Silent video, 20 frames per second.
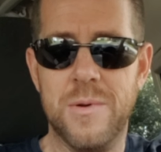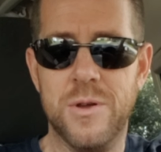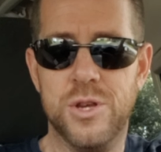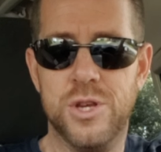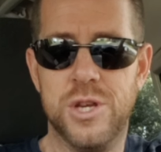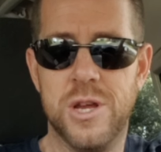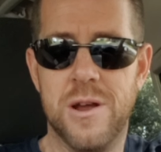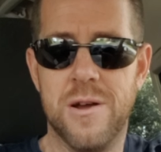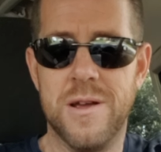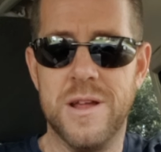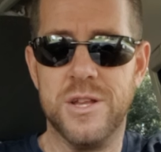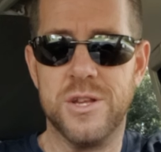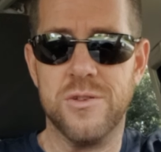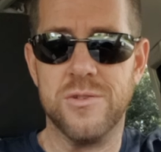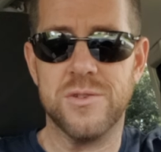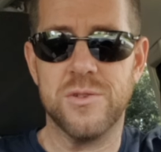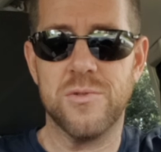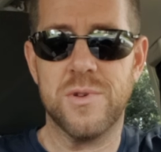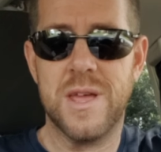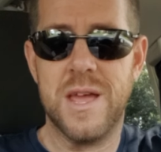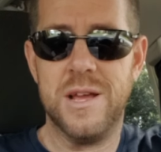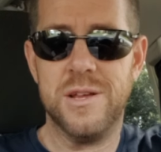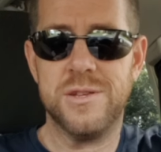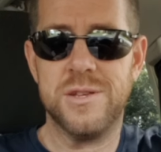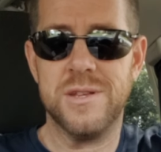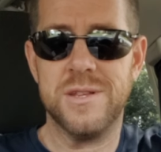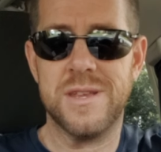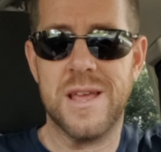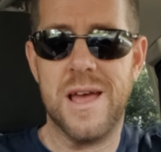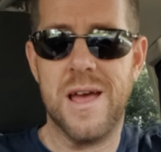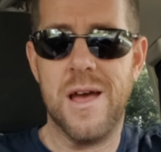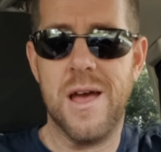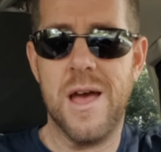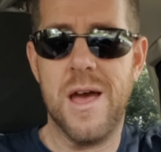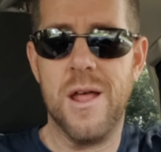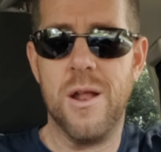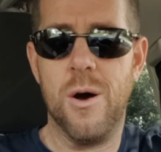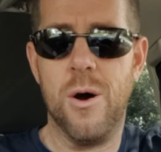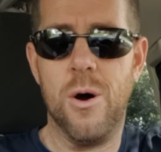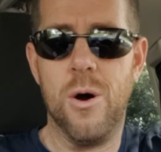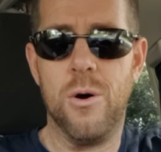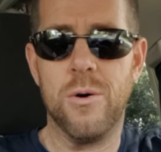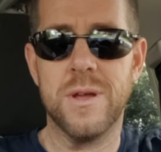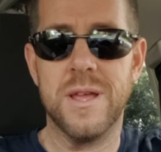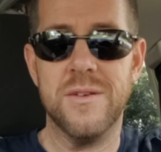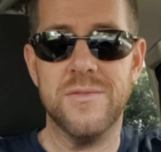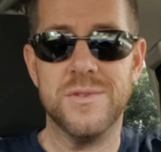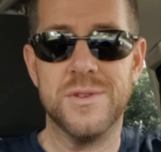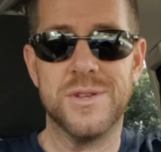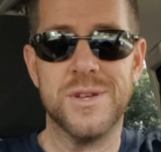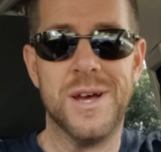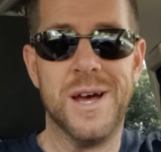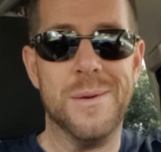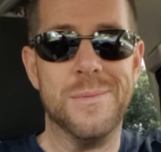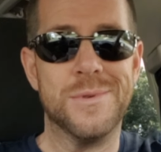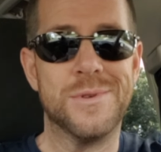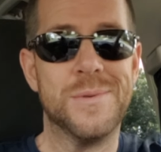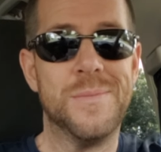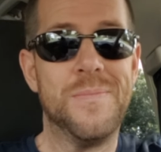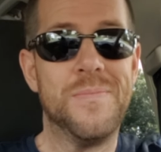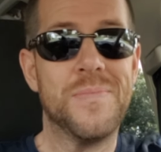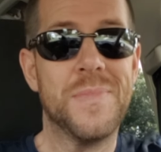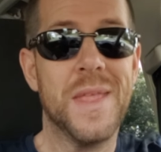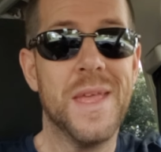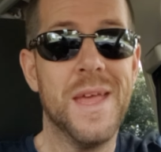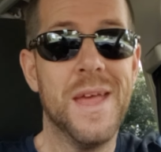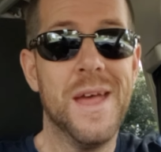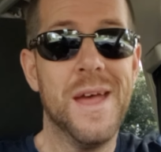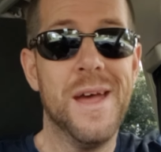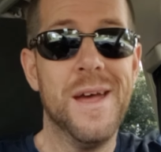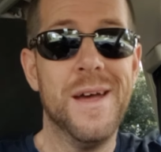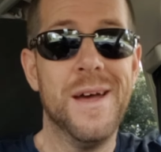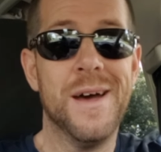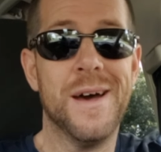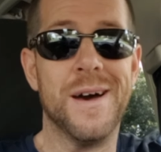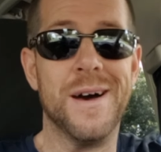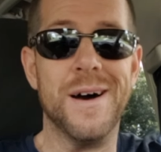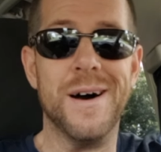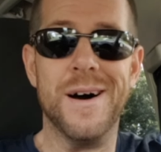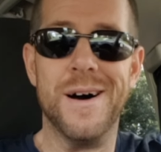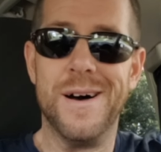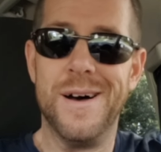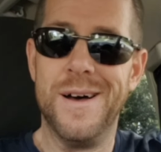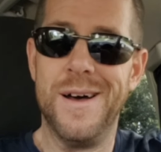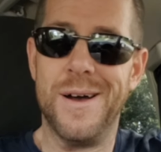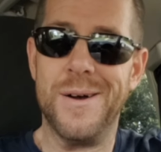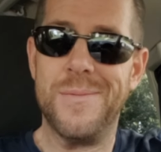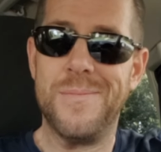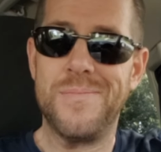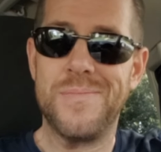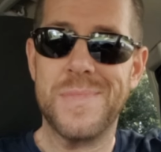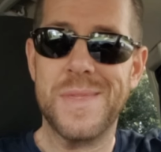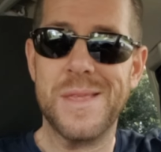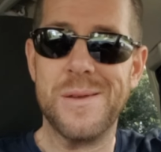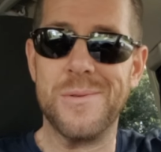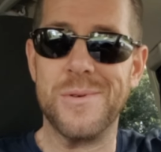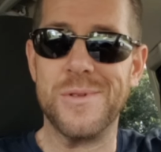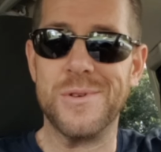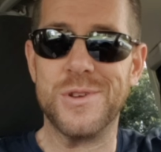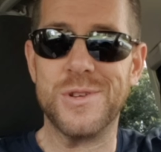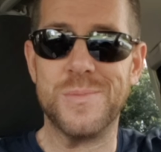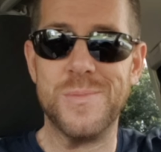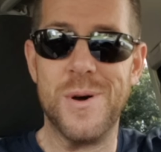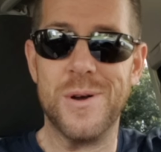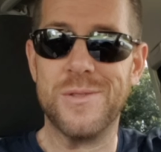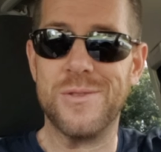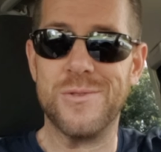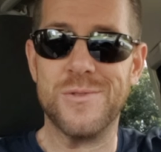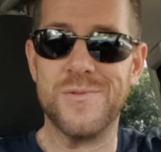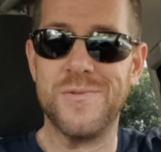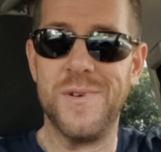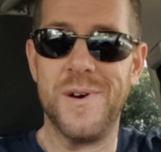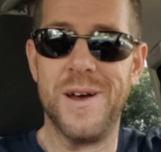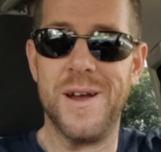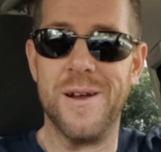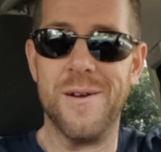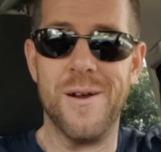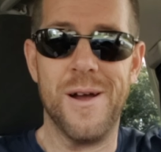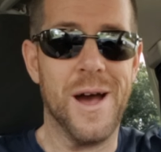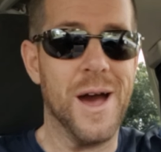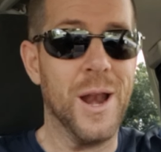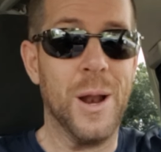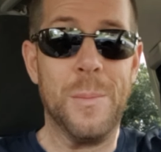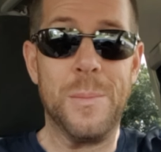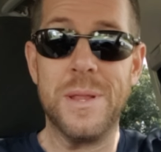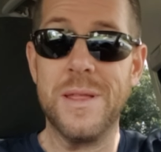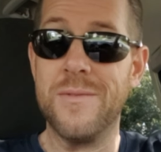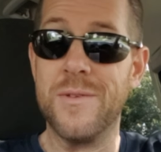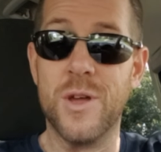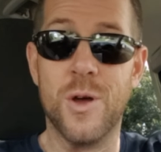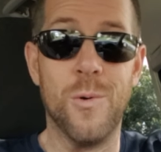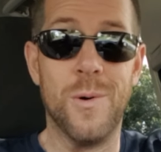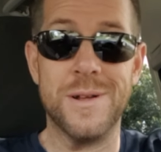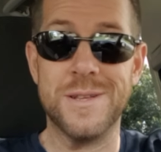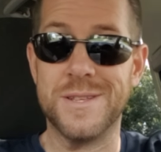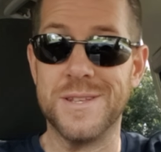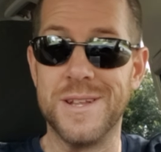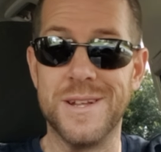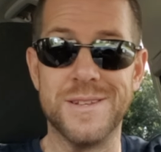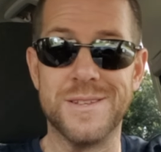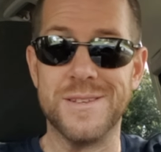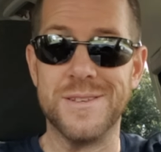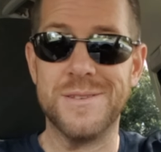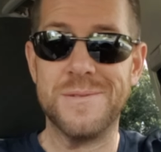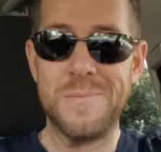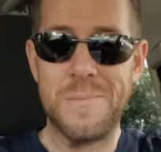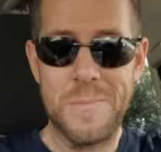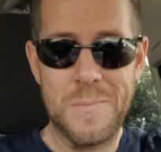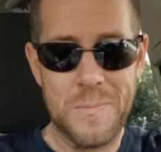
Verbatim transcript: we share each other's locations at all given times. Where there's smoke, there's fire. I don't believe in coincidences.